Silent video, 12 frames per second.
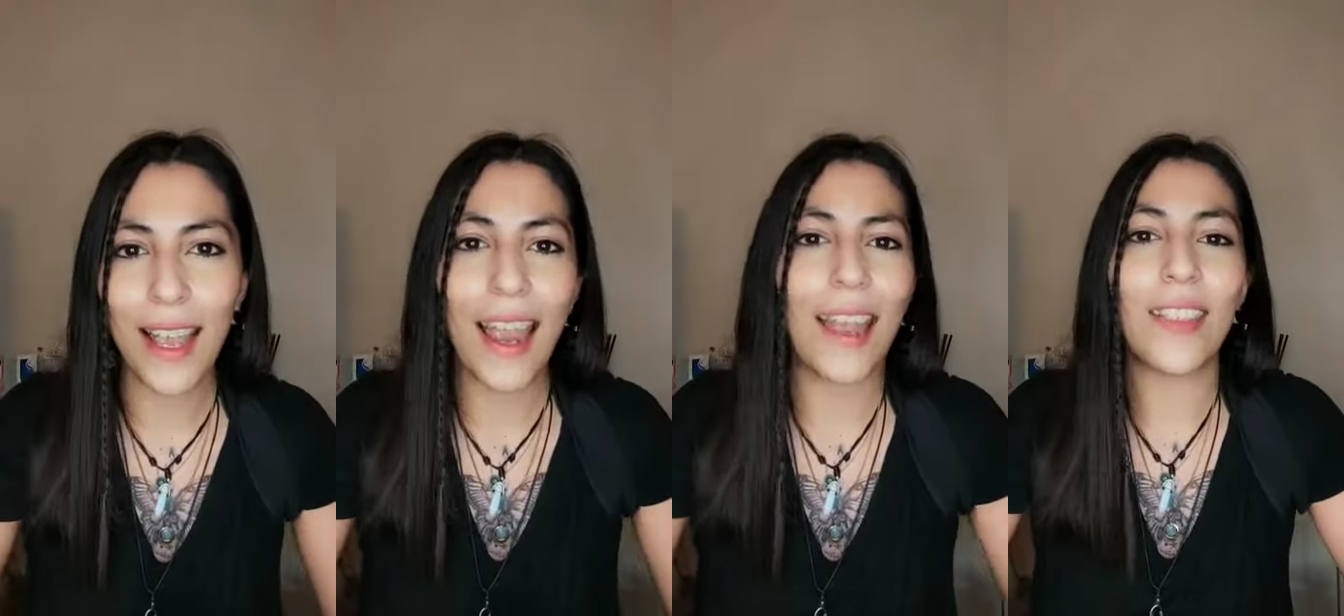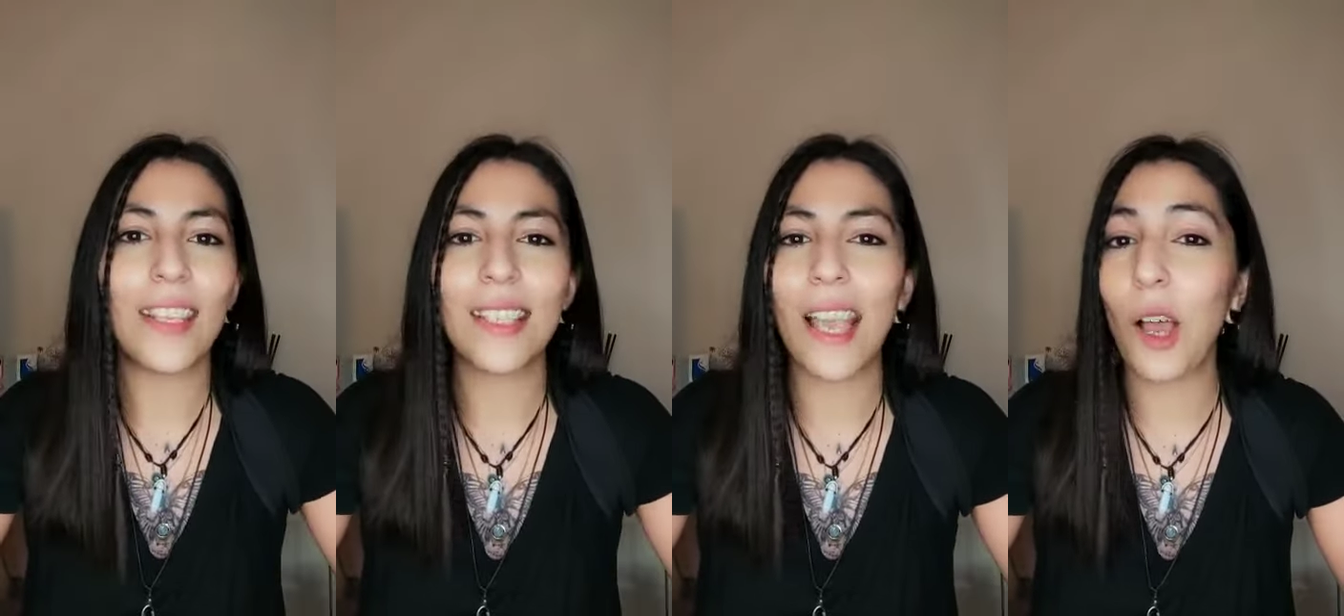
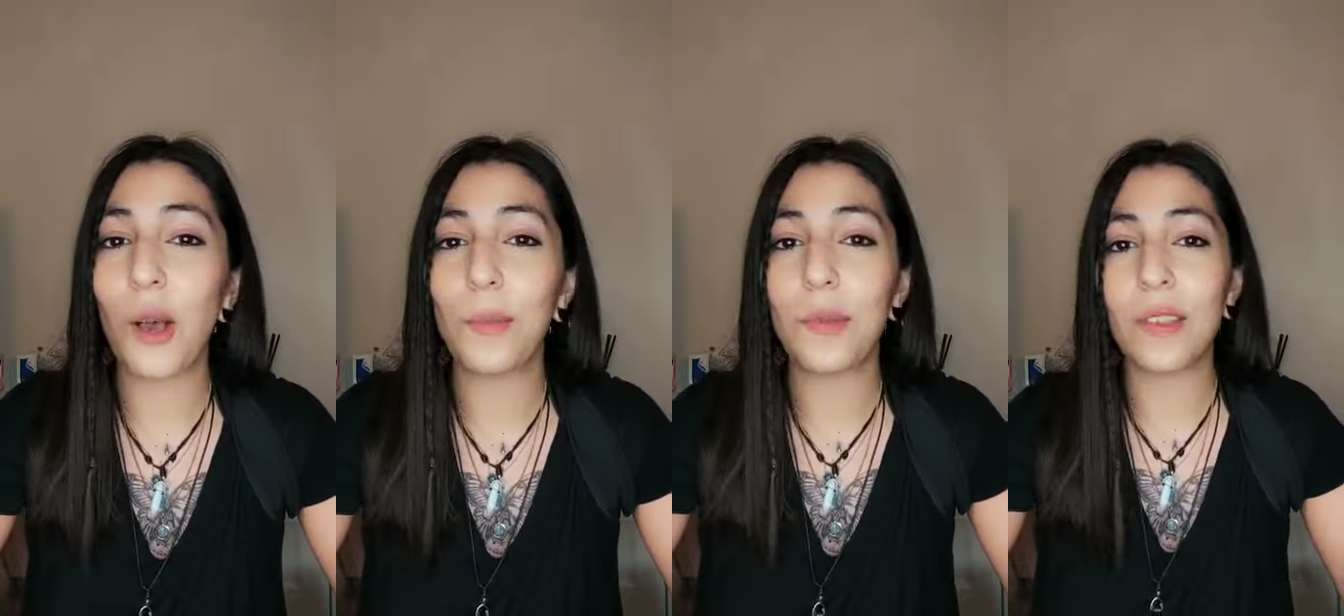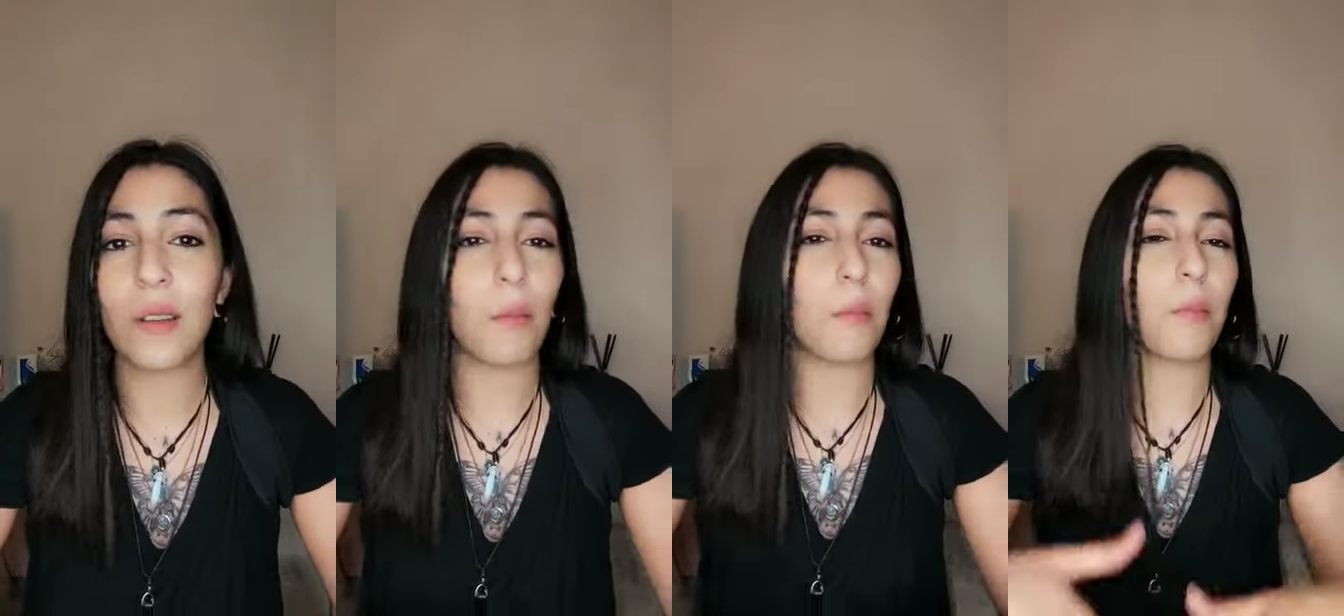This
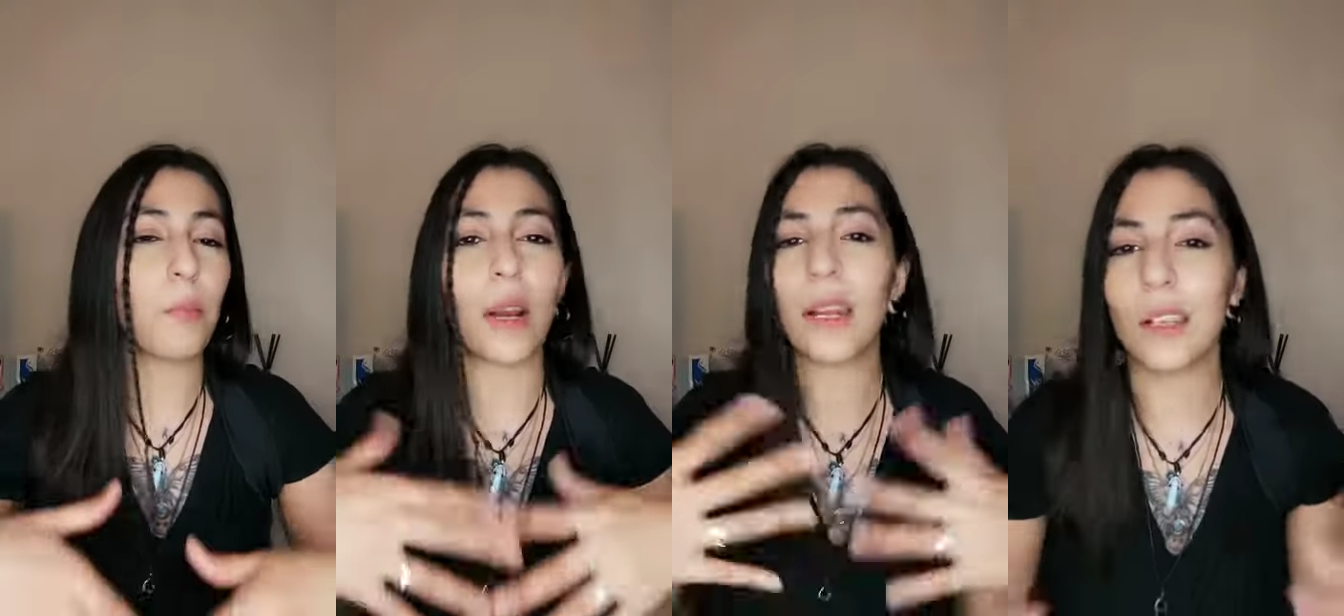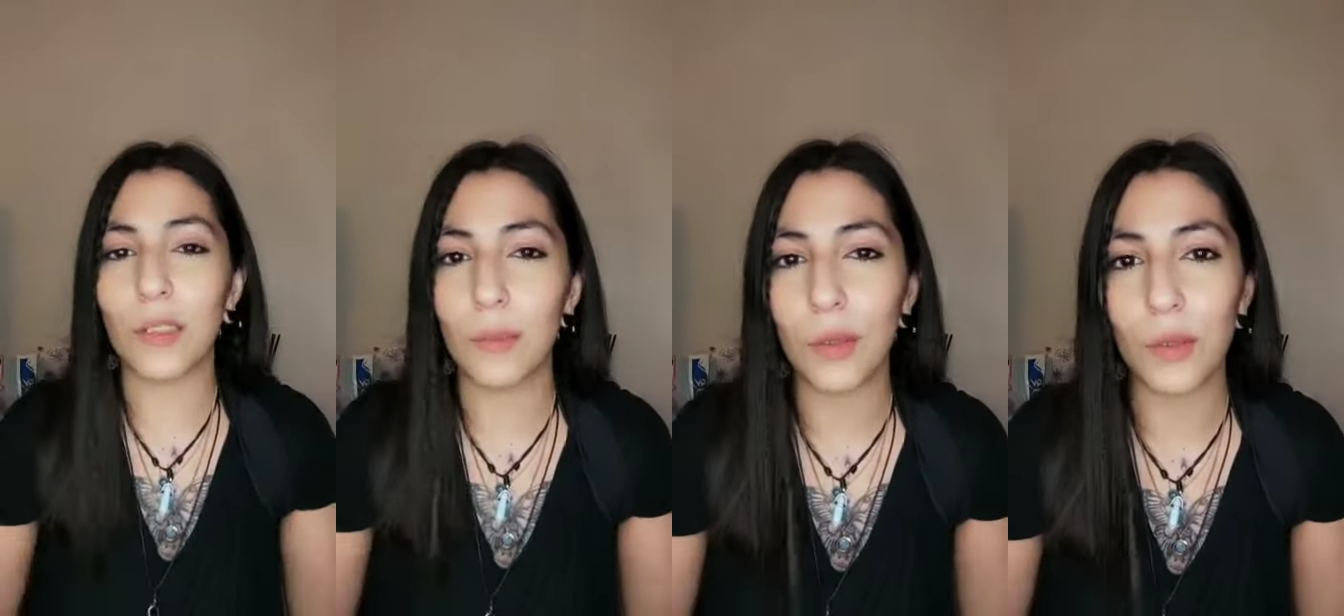helps brighten
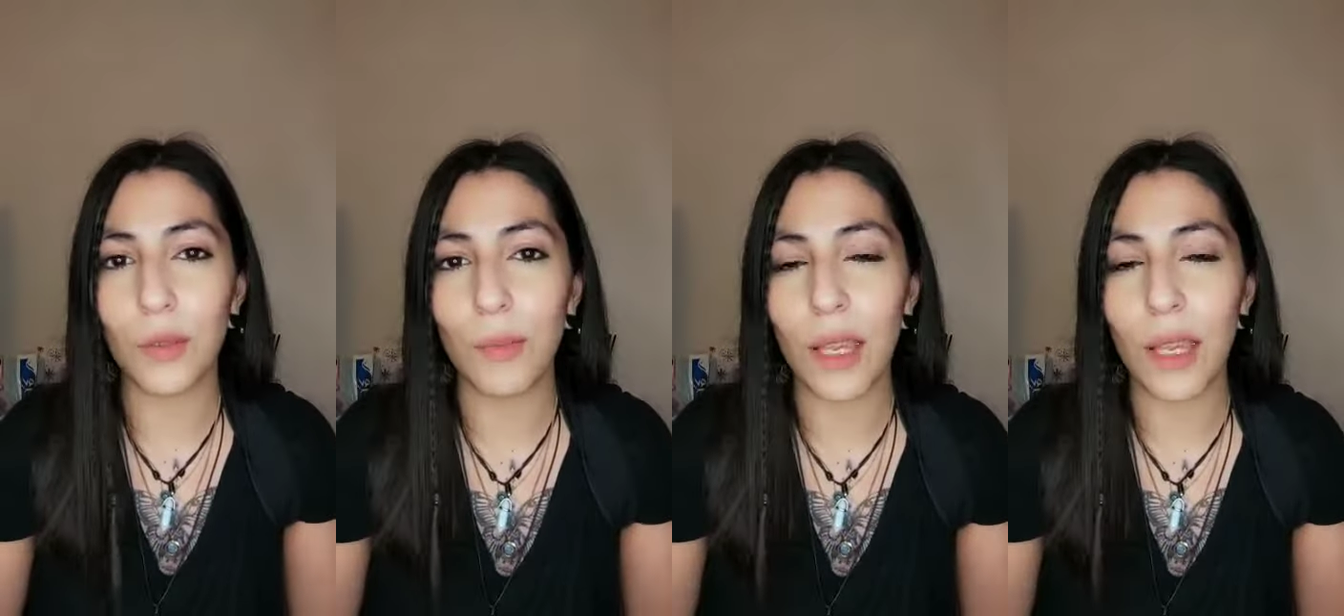your mood,